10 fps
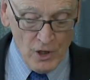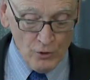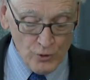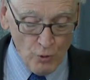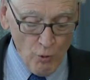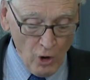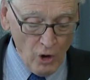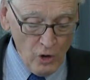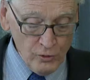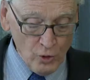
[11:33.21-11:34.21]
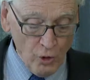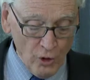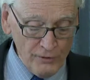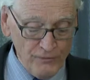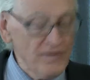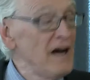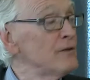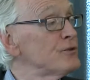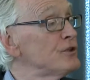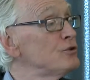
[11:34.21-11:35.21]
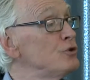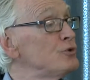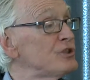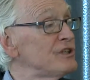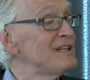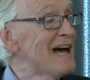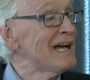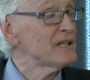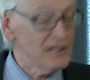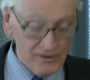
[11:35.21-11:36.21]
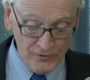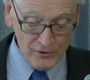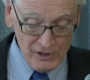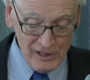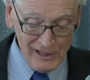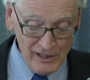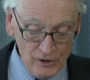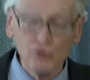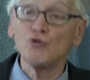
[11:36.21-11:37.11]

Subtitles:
the World Court found that you did not even need